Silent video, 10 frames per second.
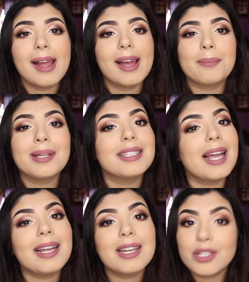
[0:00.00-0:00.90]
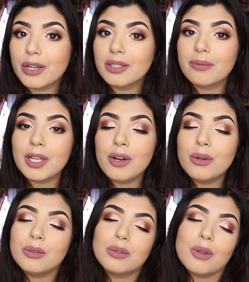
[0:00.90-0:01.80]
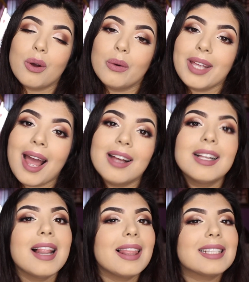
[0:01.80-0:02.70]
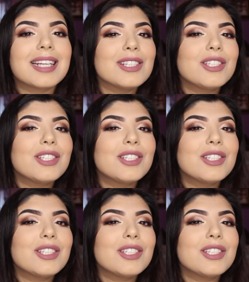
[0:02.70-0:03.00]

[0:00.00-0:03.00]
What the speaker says: And please like and share this video. So yeah, let's get